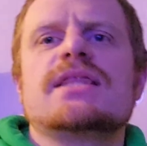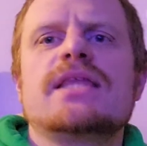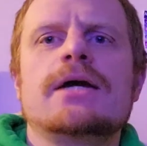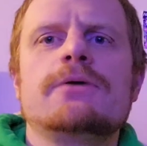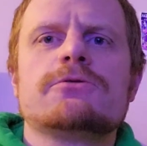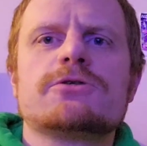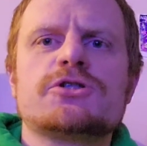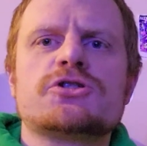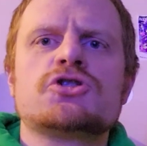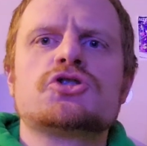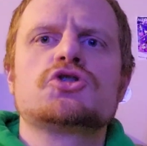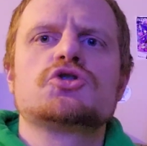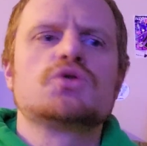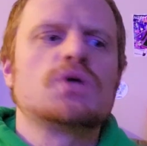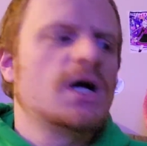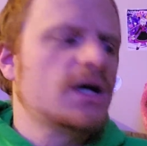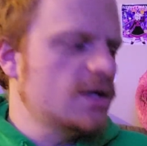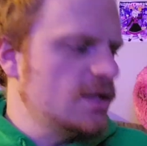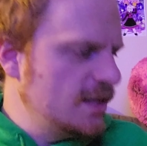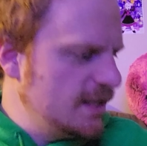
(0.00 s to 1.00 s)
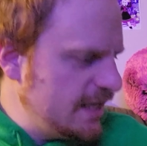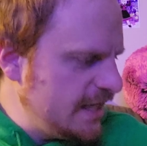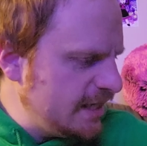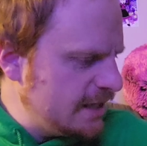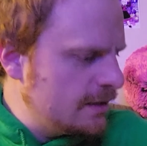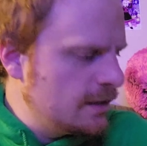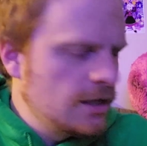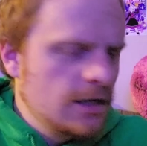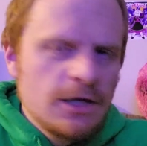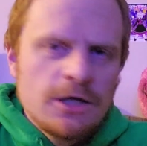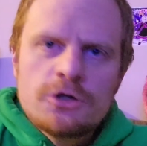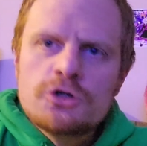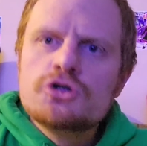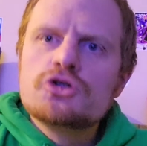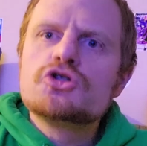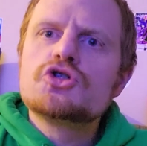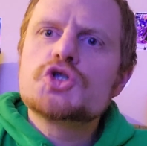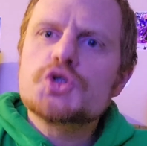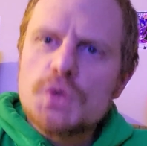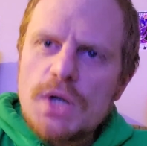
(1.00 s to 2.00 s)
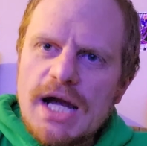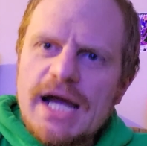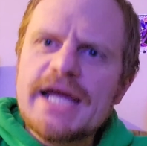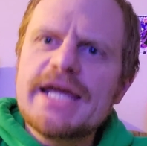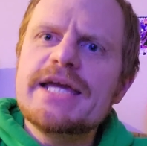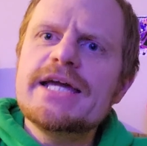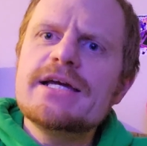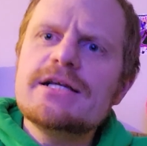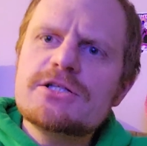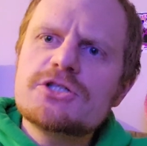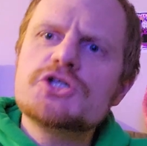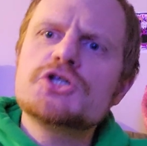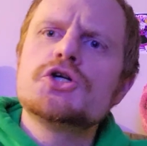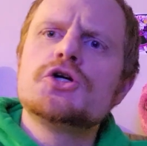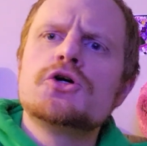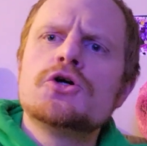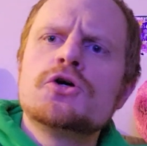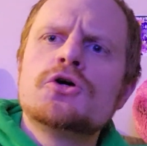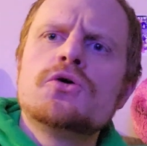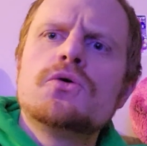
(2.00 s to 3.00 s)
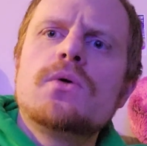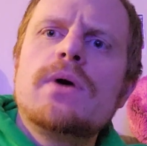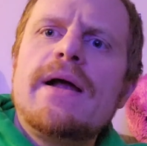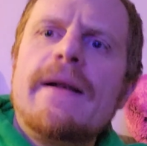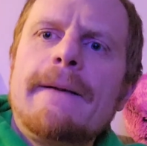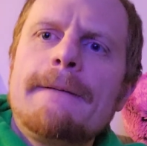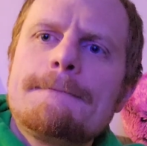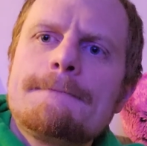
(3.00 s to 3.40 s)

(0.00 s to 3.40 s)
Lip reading: They were struggling, trying to...